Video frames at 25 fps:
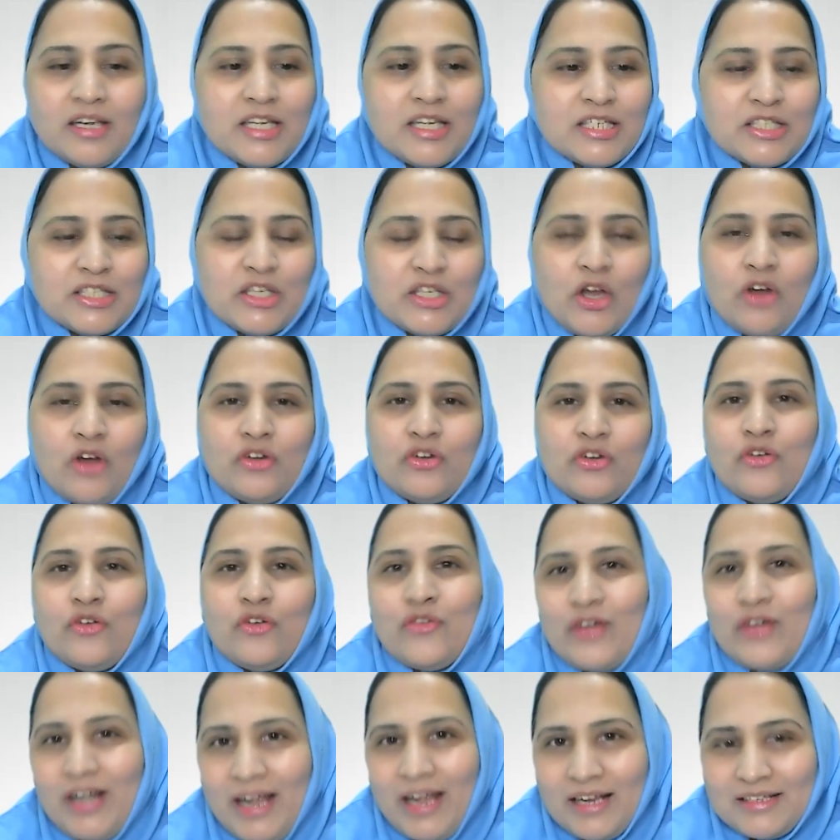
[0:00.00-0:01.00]
is Not
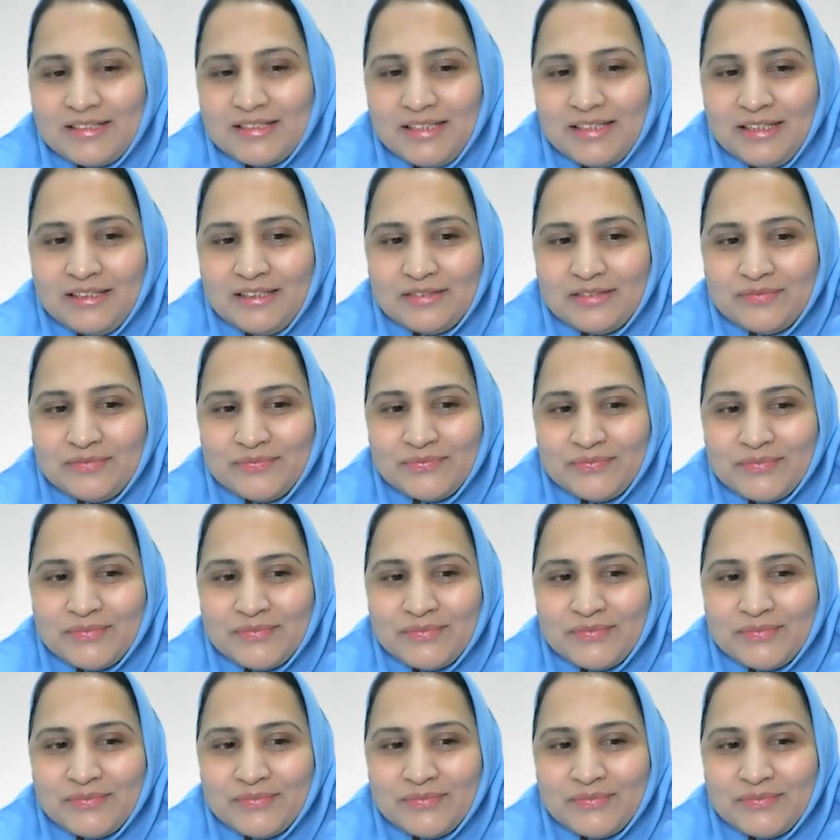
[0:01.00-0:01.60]
Relaxing.